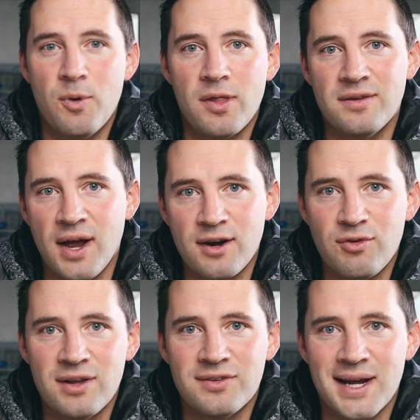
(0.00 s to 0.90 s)
What are the tech
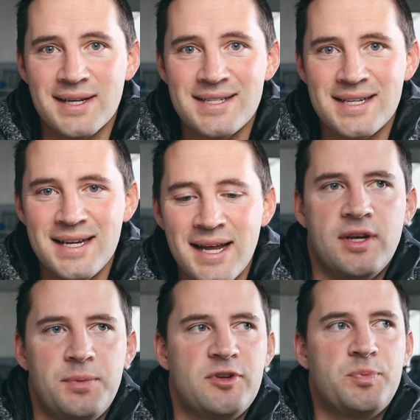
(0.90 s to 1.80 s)
trends that I see?
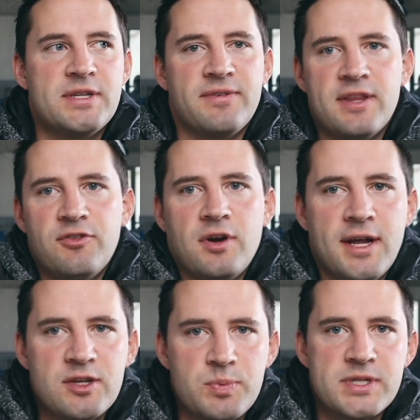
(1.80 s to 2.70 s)
And to be specific, these aren't
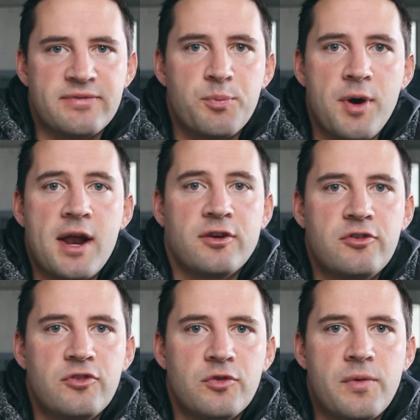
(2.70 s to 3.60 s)
like specific
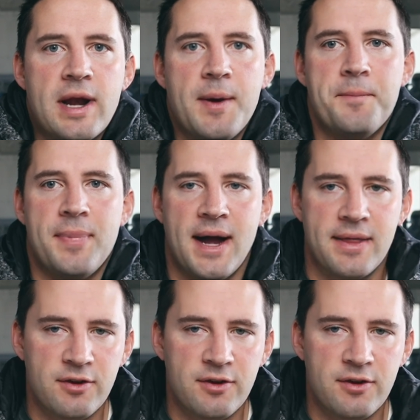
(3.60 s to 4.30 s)
products you should run out and buy.